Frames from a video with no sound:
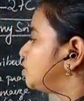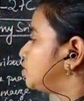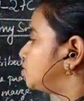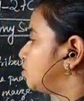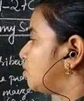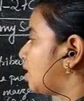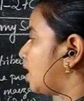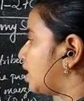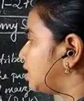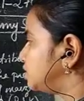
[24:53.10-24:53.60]

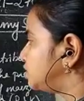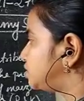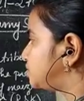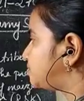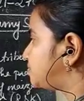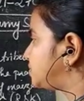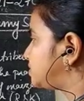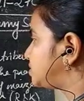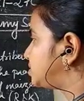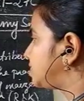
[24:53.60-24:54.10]
your Andhra
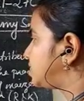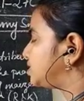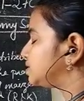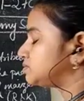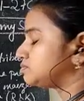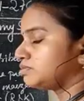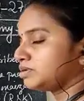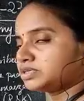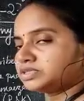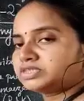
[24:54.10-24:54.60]
Pradesh,
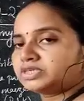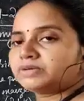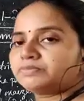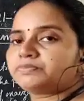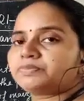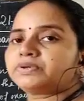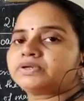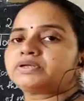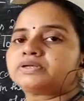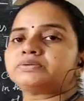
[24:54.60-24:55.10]

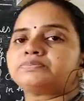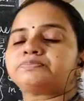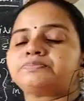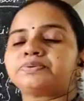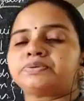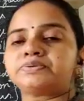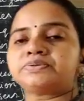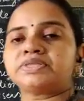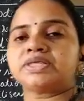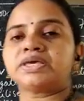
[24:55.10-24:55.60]
Madhya
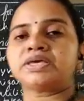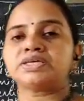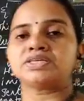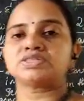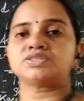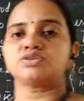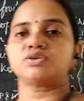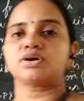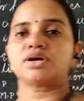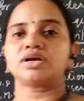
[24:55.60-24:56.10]

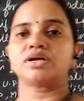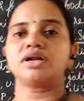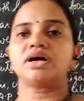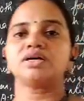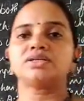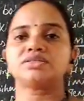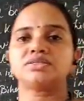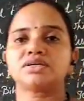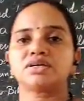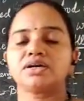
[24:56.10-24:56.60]
Pradesh,
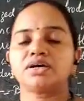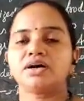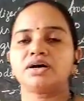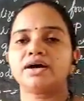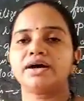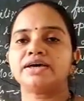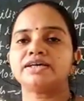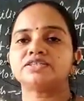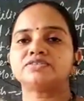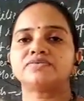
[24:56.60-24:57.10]

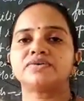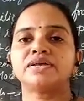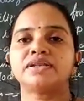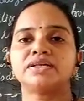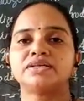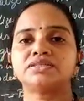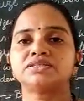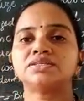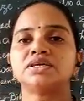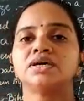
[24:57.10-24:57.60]
Karnataka, as
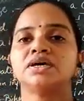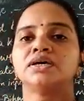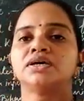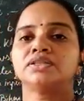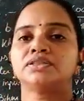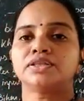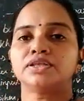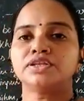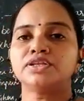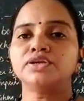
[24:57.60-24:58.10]
well as
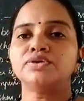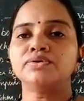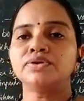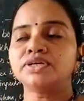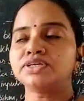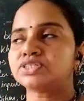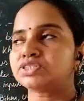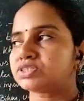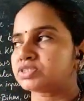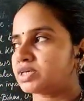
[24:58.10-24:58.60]
the
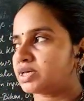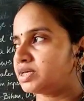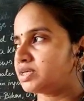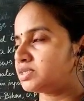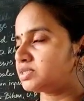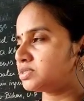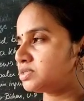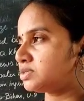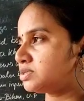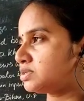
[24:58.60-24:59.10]
newly
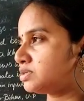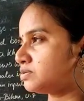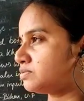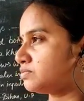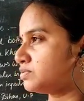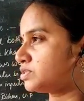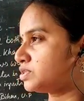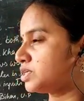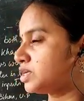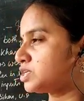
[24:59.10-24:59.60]
state
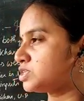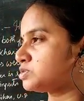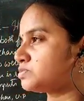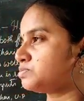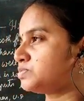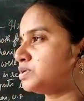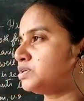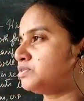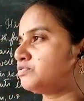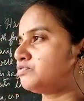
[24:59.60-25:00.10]
which has
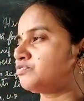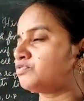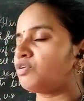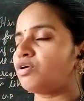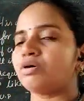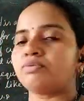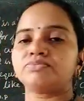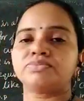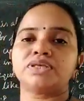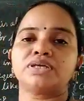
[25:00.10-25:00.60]
been
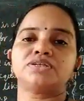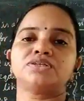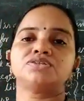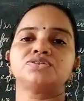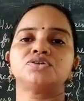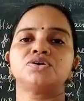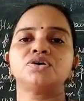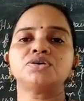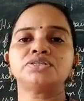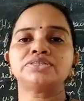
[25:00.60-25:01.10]
formed, that
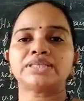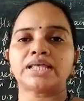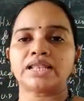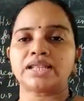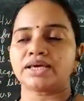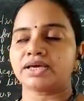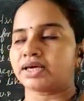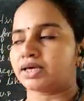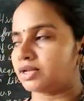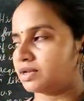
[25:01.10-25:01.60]
is your
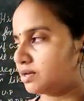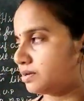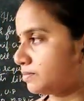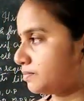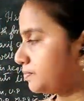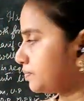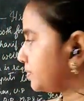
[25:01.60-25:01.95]
Telangana.